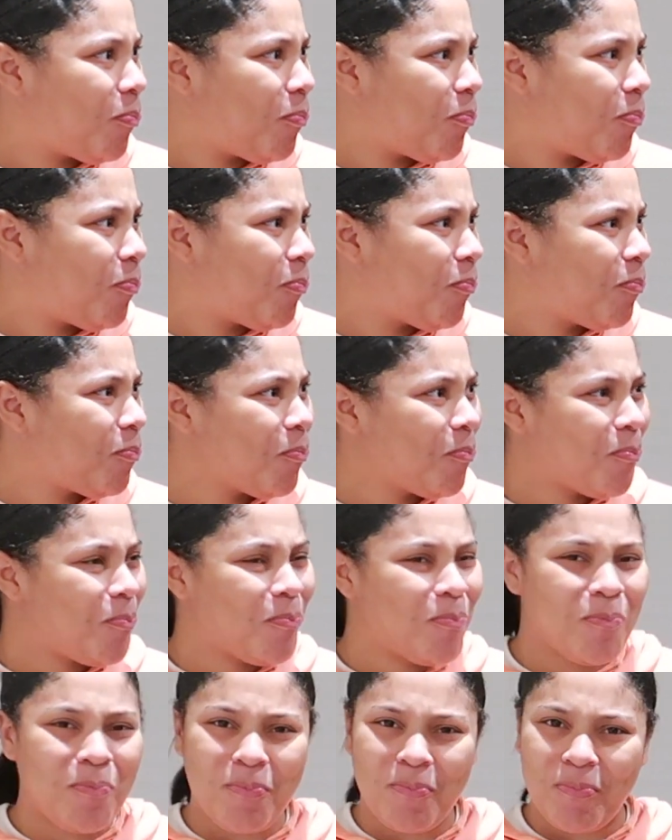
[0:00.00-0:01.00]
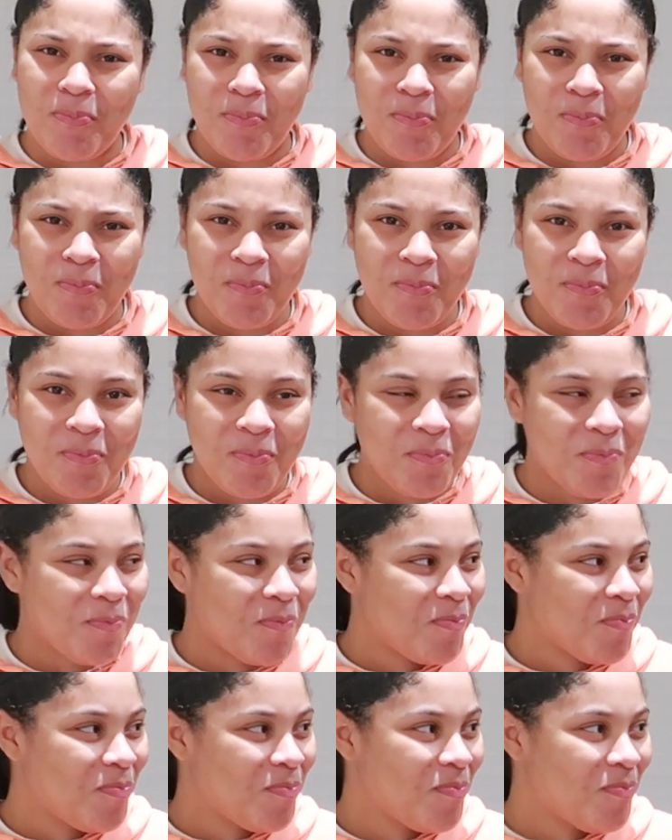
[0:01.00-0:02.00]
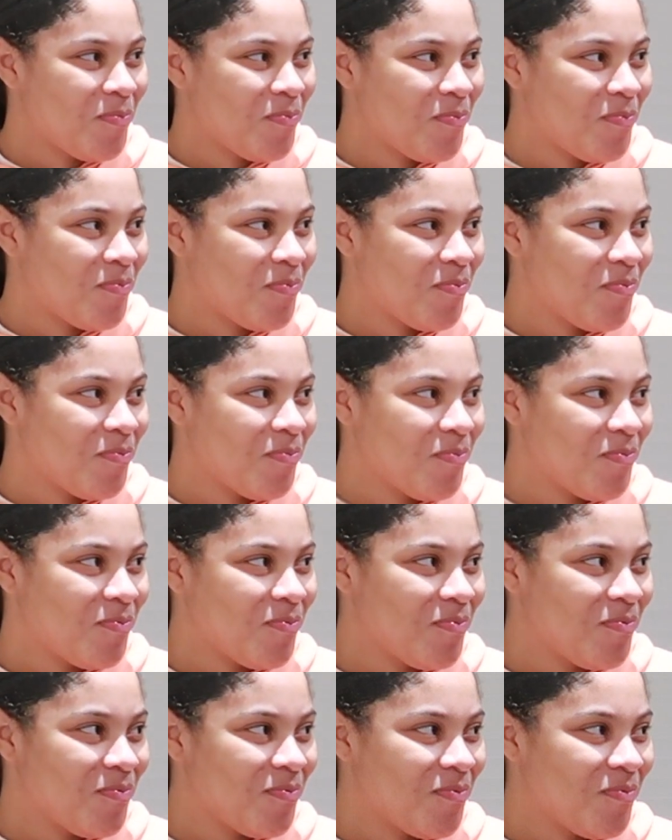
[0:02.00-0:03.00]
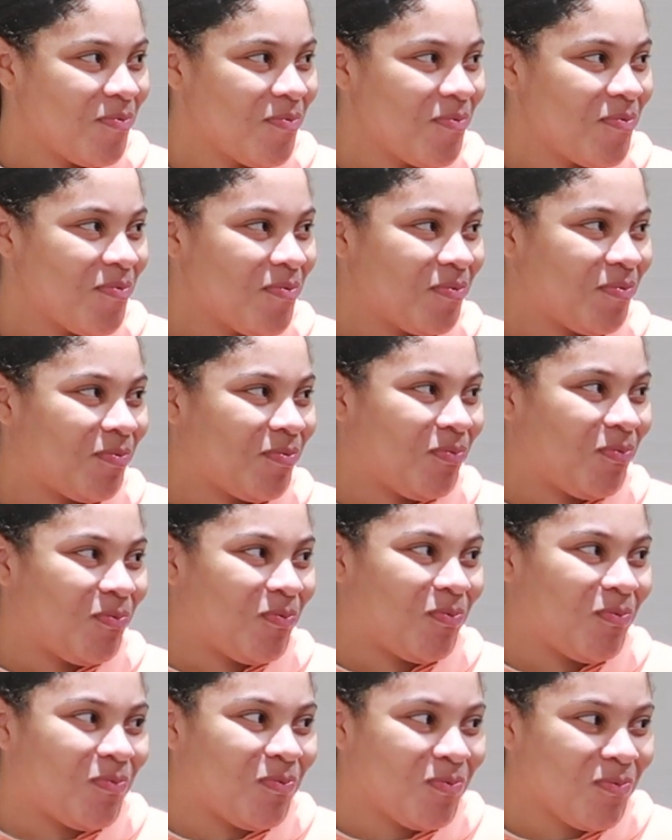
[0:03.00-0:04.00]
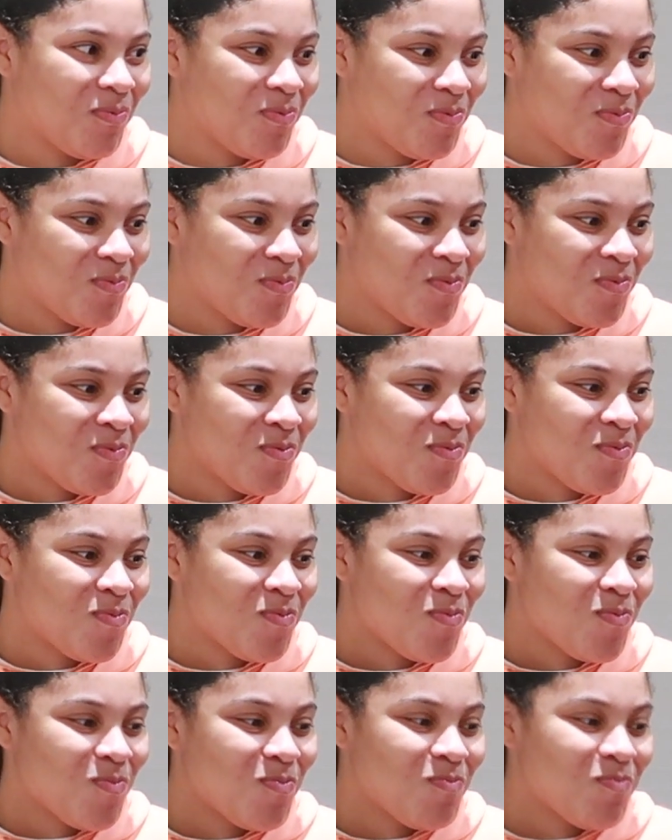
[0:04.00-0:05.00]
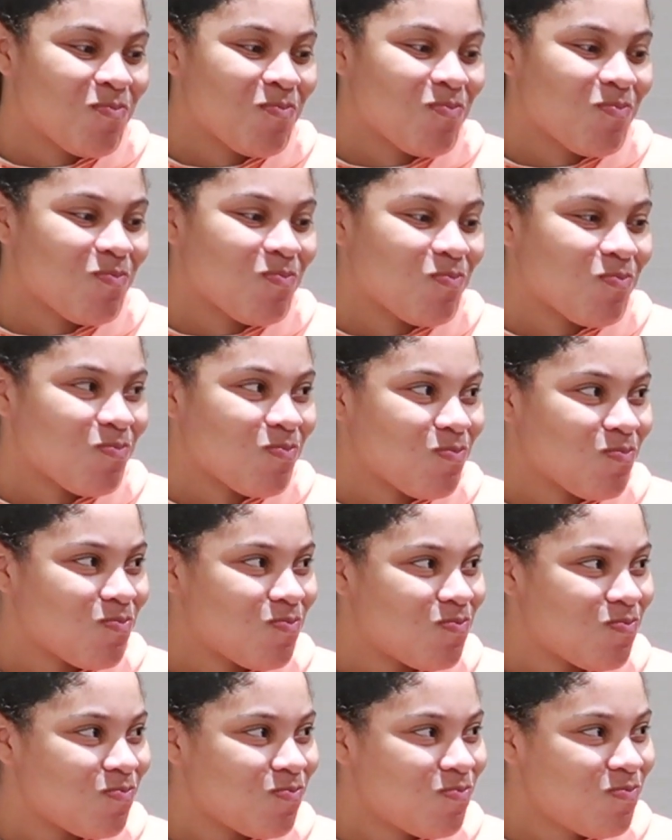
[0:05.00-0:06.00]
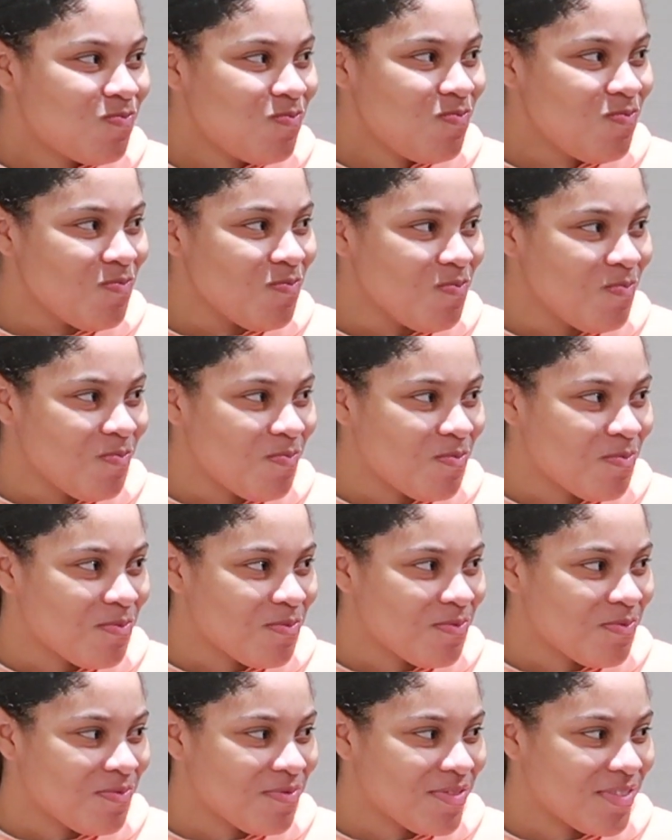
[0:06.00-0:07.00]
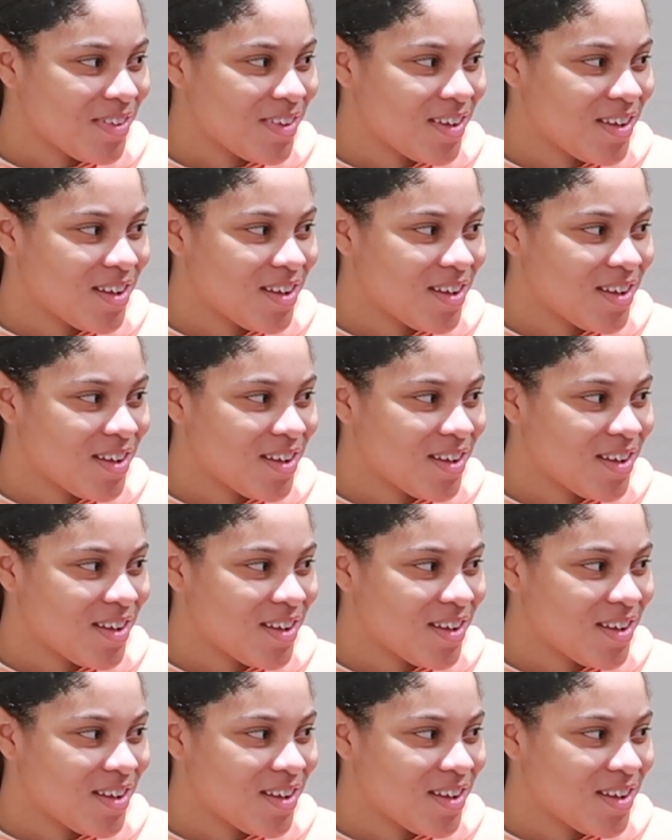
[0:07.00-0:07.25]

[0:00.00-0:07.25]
This person isn't speaking.